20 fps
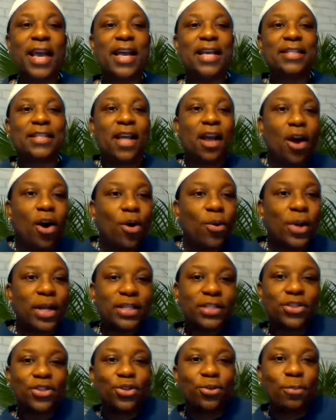as I
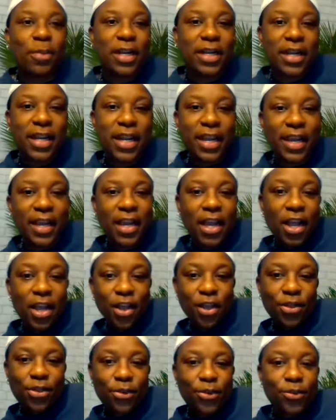always do Monday
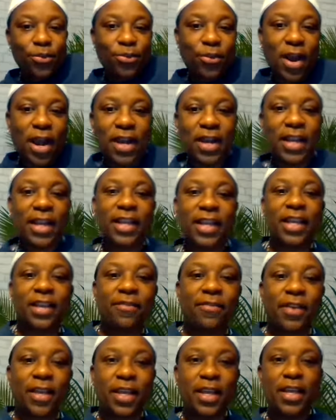through Friday,
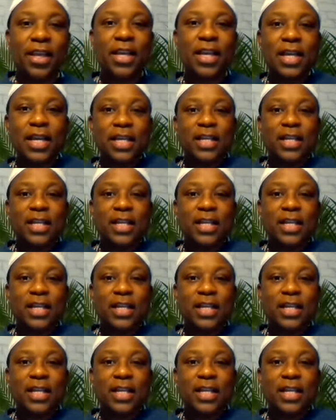giving